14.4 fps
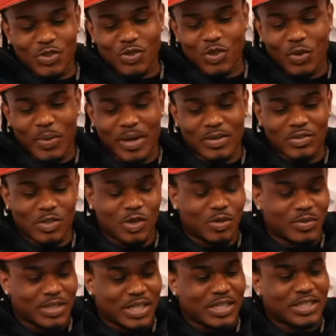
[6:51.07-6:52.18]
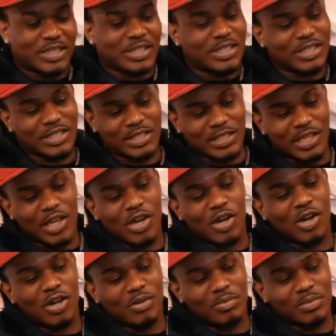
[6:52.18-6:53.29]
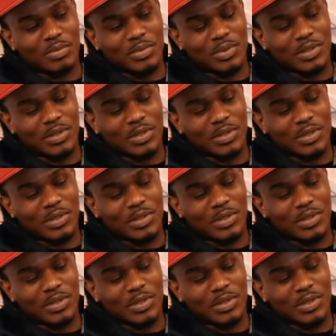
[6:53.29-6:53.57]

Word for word: know you know where I was going with that shit, cause um, yeah.